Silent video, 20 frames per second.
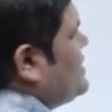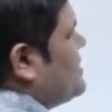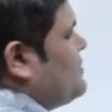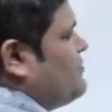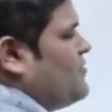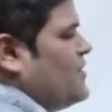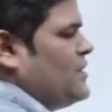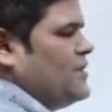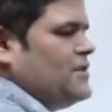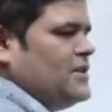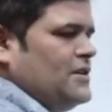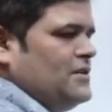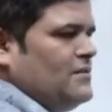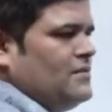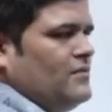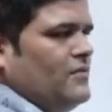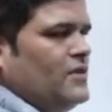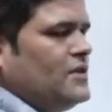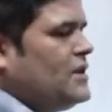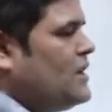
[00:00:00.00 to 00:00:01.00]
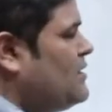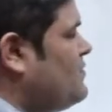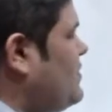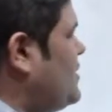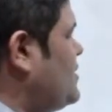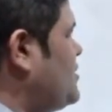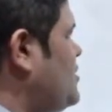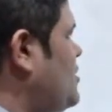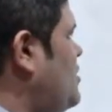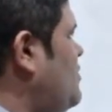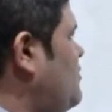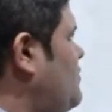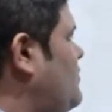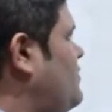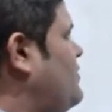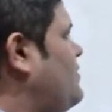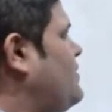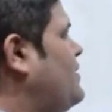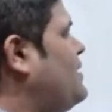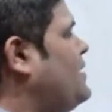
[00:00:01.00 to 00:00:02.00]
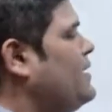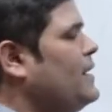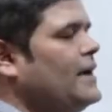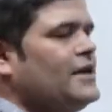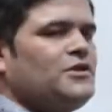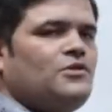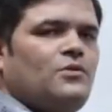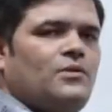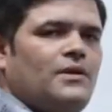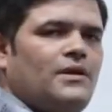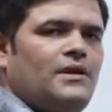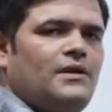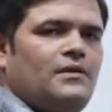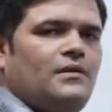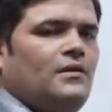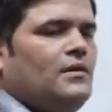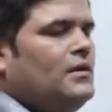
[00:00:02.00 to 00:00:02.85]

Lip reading: some function which are function of x only,